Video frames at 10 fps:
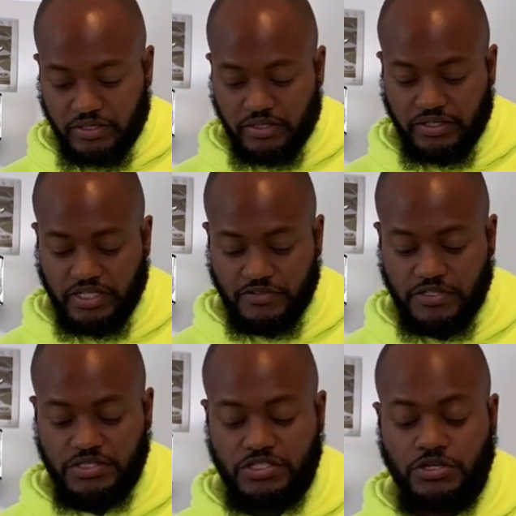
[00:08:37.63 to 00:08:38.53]
Gives us a
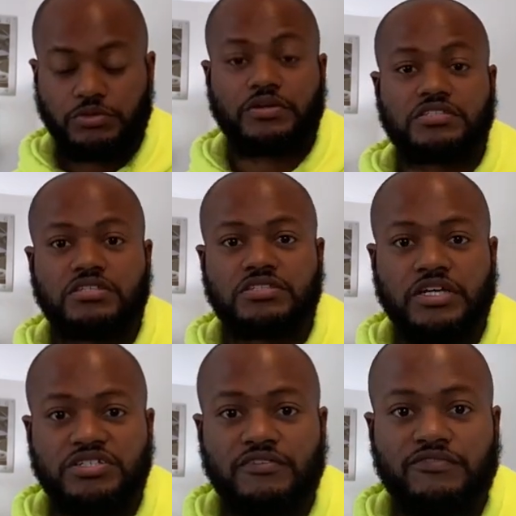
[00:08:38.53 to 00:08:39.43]
total of
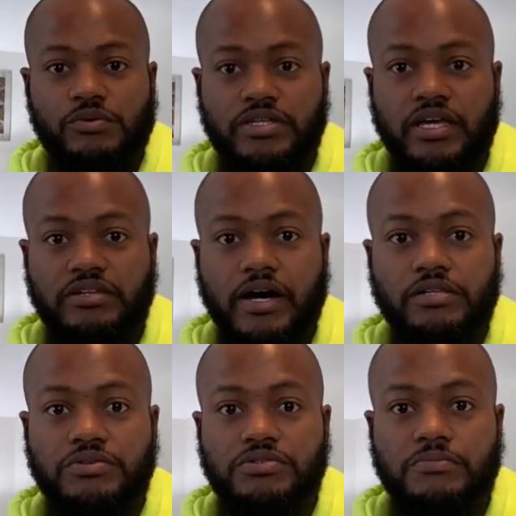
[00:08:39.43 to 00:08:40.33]

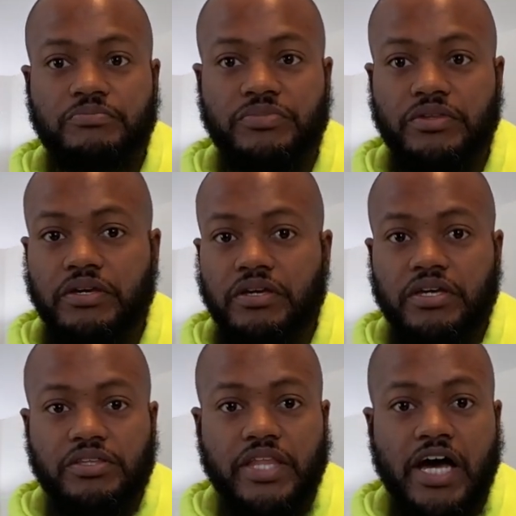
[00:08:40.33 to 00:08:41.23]
$648.
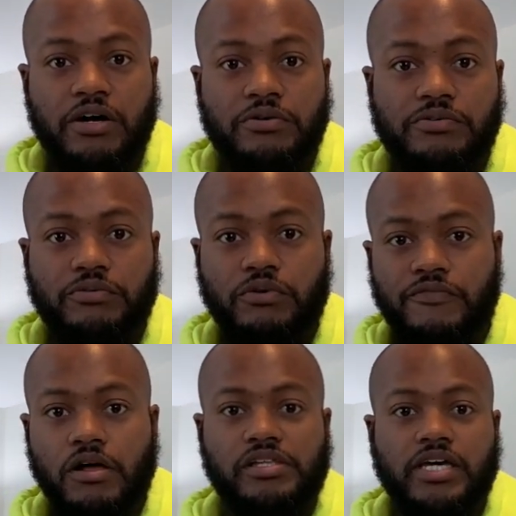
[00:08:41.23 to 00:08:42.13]
Now, with all
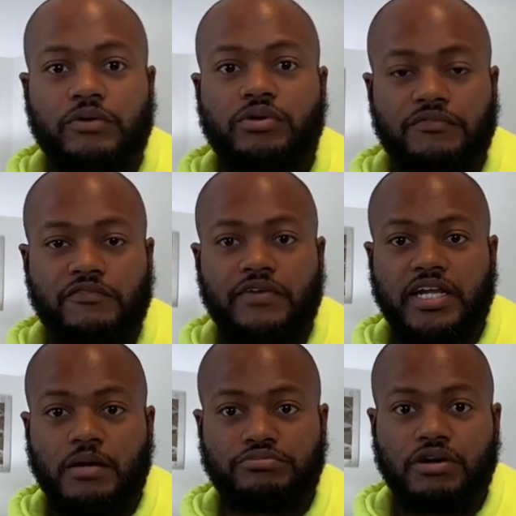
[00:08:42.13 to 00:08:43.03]
of that, we have to find our
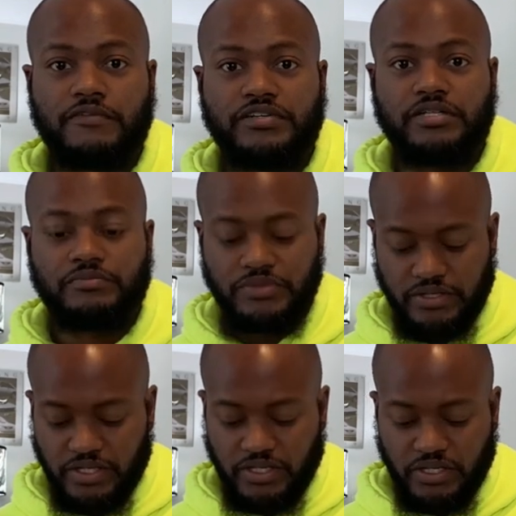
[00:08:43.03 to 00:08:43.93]
profit.
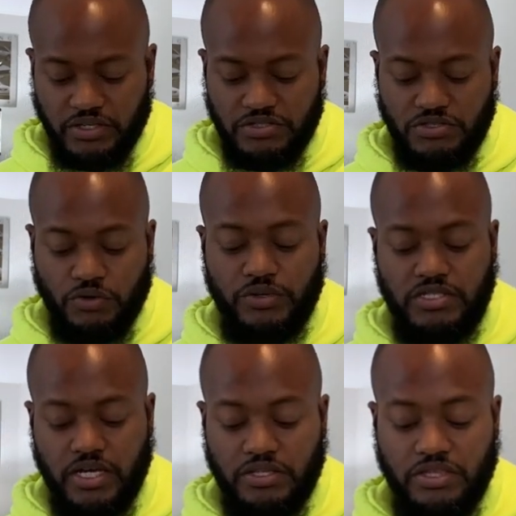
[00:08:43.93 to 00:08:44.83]
So we
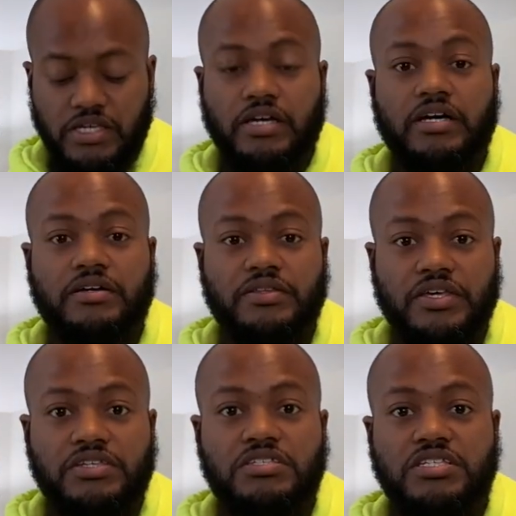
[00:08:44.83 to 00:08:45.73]
take the
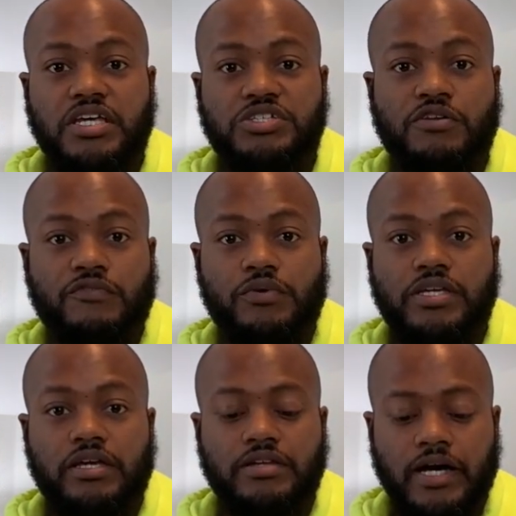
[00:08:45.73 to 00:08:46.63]

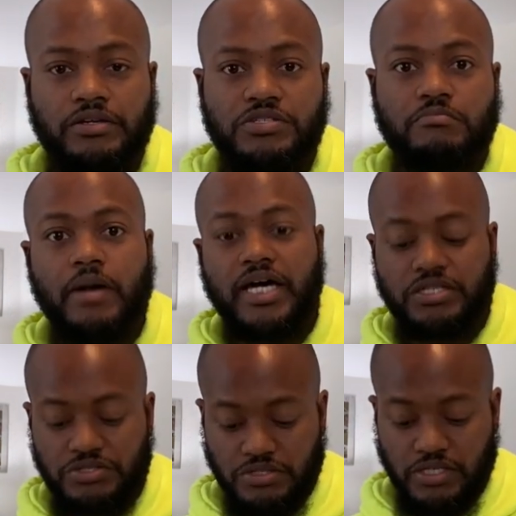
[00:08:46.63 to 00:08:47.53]
$648 minus
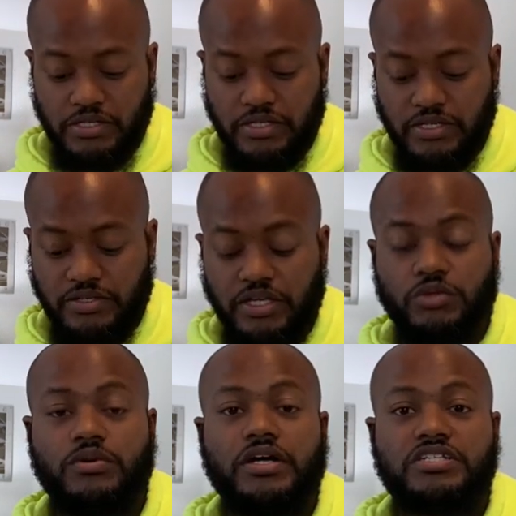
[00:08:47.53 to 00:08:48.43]
the
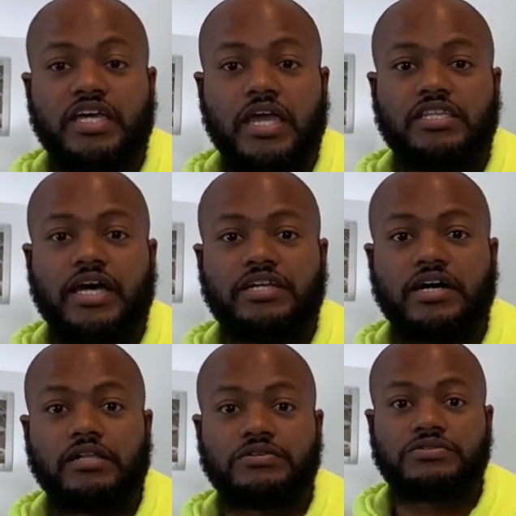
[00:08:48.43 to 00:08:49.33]

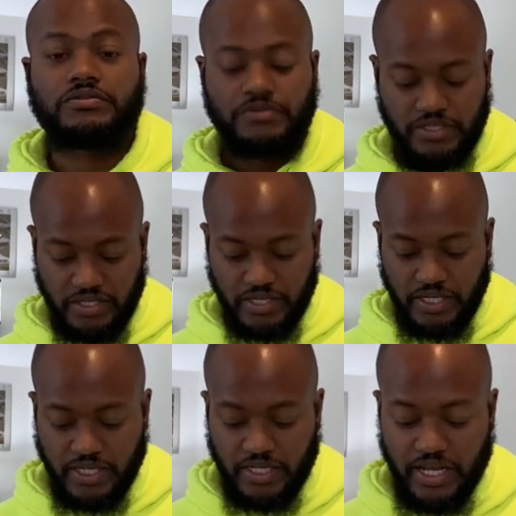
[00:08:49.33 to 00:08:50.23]
$389,
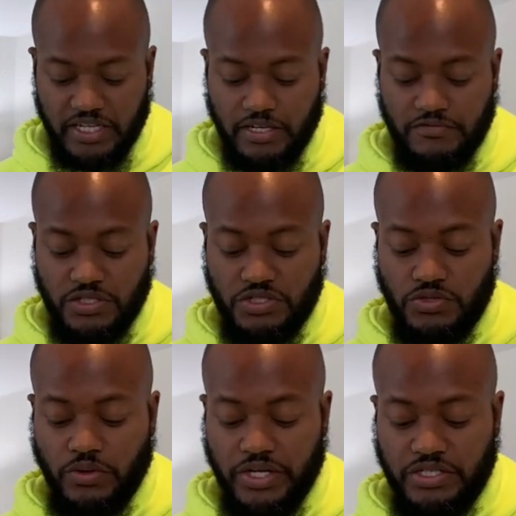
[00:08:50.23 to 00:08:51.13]
and that gives us
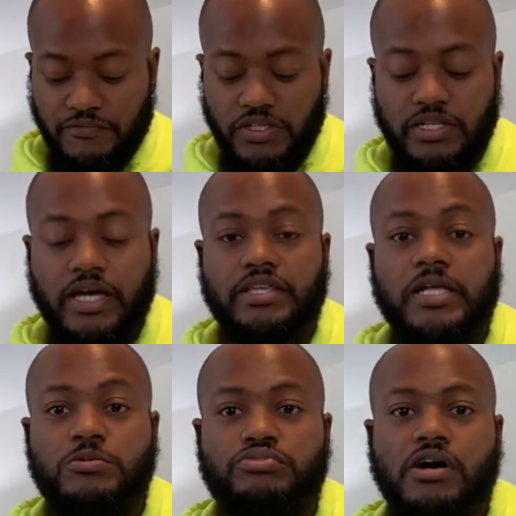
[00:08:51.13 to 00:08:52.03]
$259
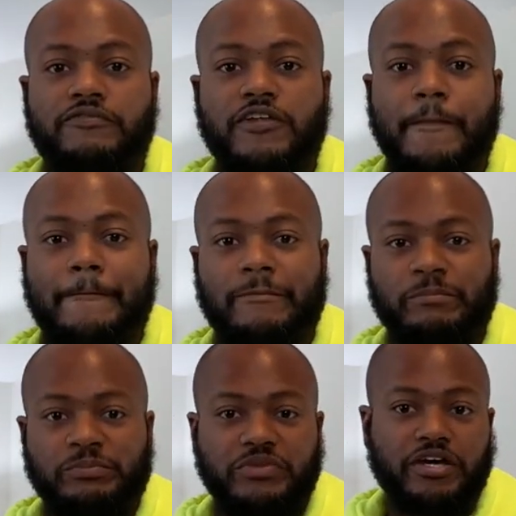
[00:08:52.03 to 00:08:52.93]
profit.
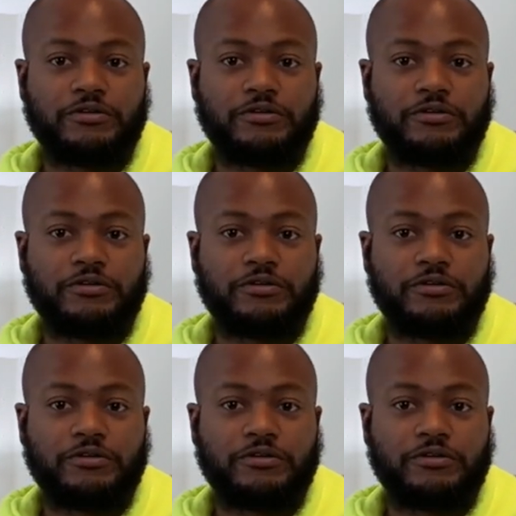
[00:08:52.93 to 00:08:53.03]
Now,